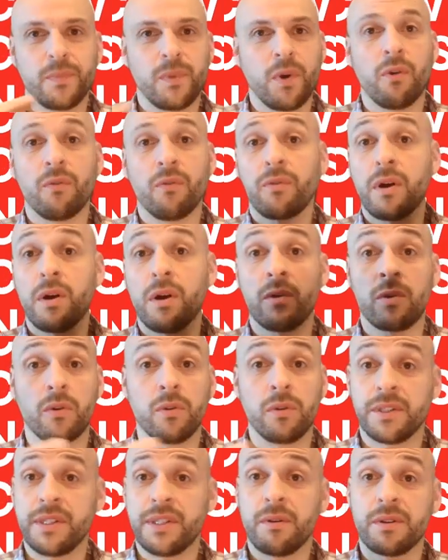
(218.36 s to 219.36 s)
overall
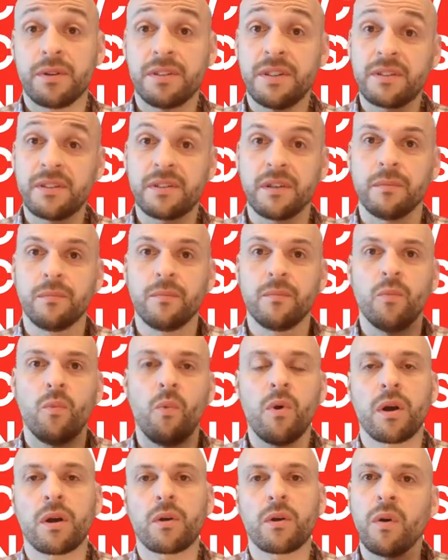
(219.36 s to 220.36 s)
cooling tower system
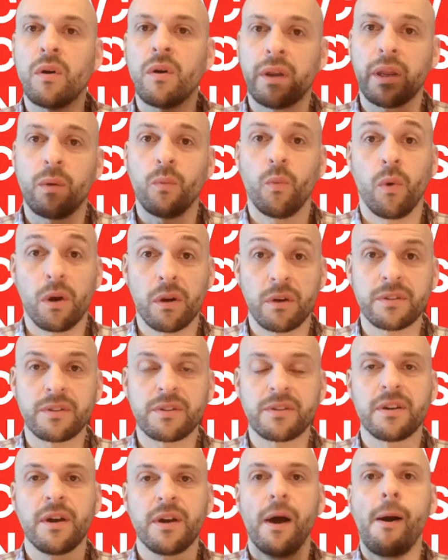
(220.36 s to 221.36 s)
water quality
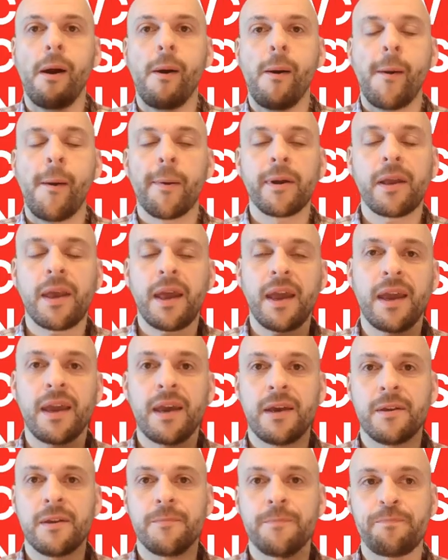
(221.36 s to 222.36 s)
worse.
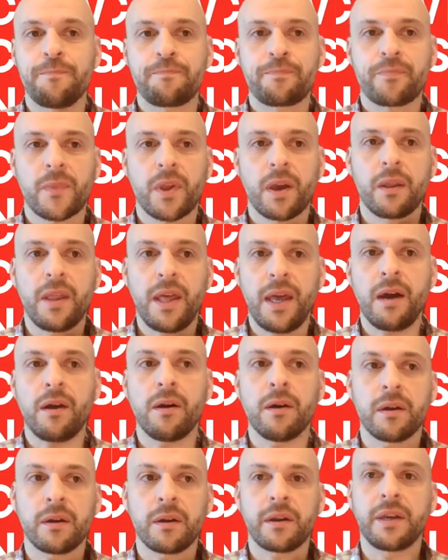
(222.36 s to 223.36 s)
And they
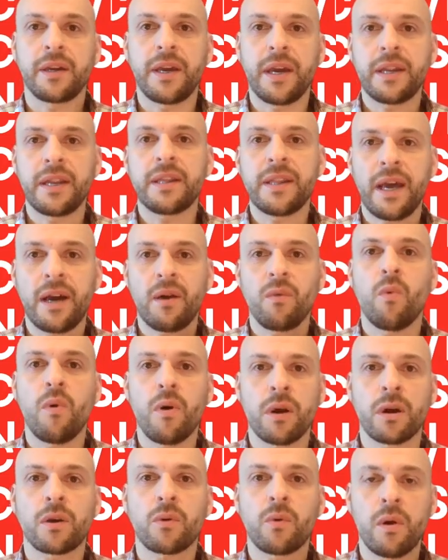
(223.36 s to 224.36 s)
are getting that
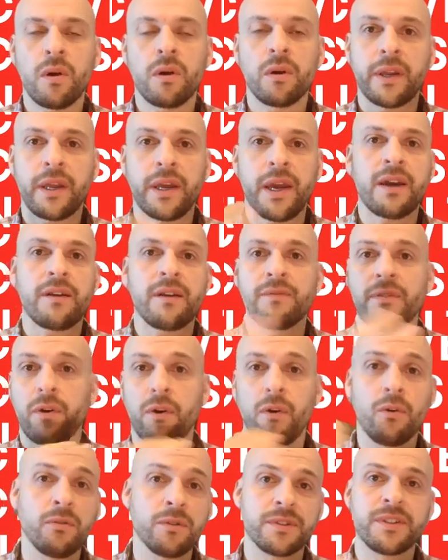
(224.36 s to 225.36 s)
water quality of the
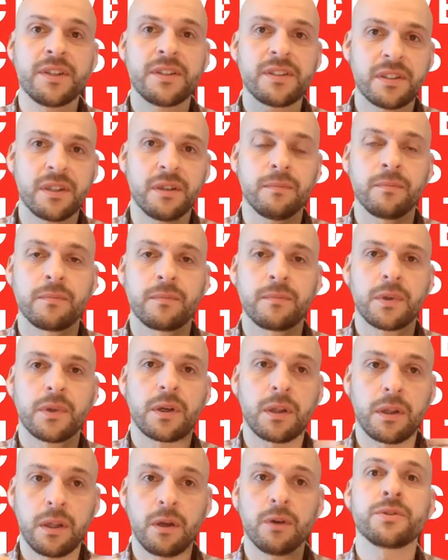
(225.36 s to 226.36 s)
whole system
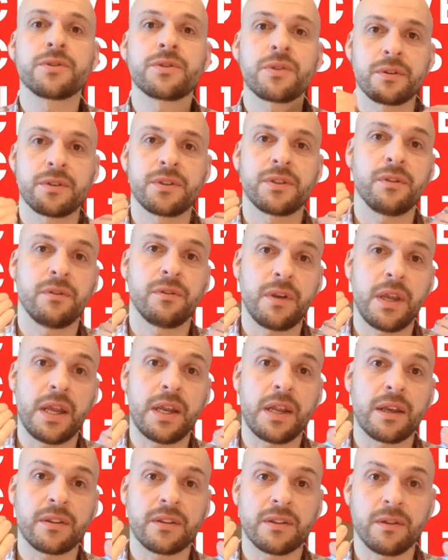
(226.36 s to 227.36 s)
closer to
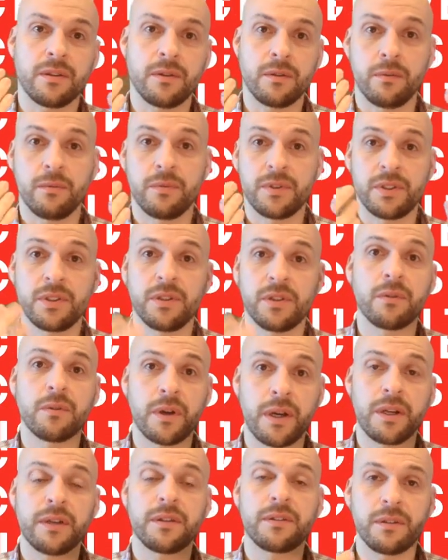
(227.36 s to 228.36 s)
needing to sewer
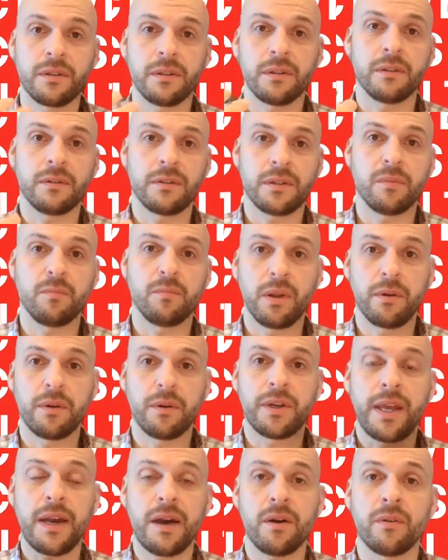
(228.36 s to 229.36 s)
it to blow
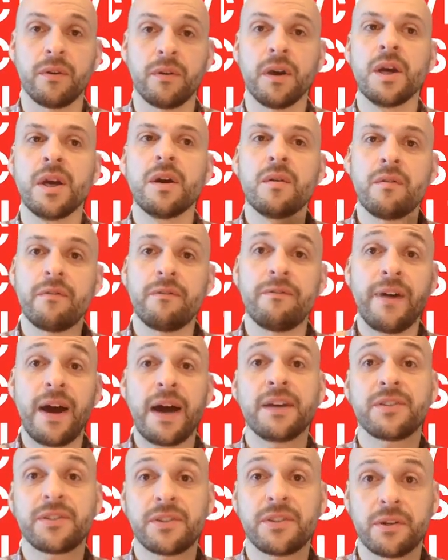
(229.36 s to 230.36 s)
it down
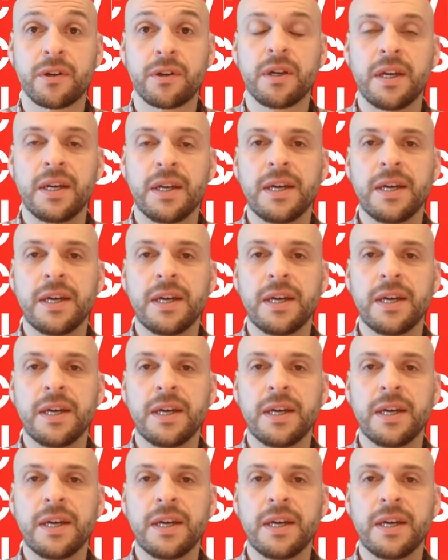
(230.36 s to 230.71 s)
faster.